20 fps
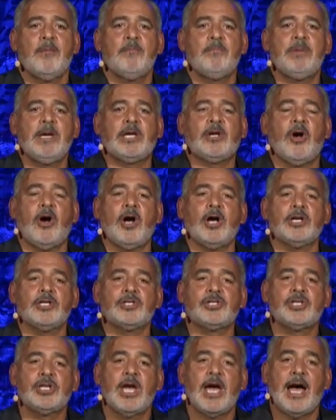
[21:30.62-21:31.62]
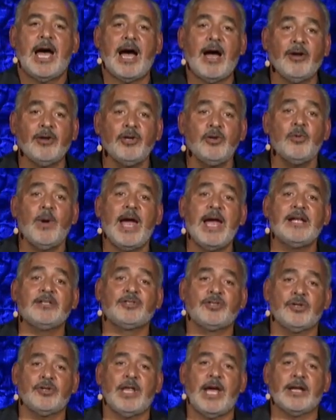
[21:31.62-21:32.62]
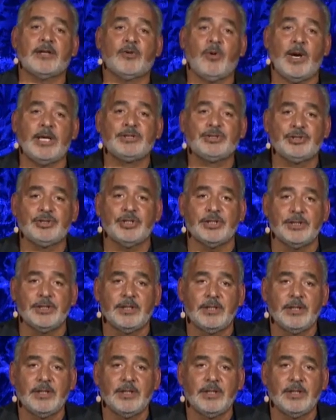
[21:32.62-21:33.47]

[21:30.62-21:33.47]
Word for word: because how you answer that question